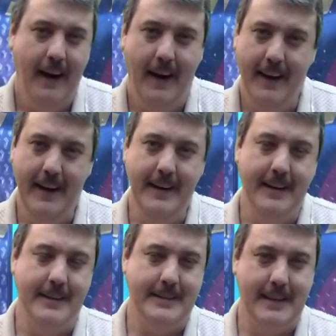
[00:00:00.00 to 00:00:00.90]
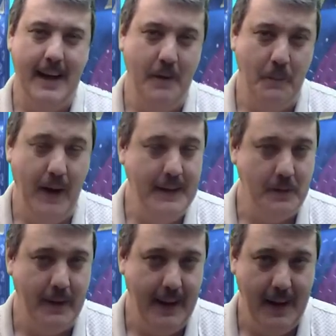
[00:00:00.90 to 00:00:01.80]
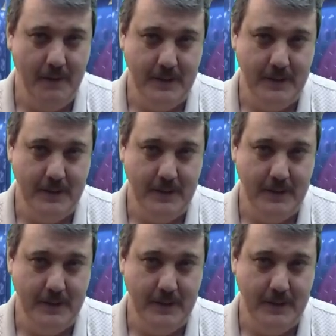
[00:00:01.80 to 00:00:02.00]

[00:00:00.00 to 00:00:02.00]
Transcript: They need to stay at pace with them,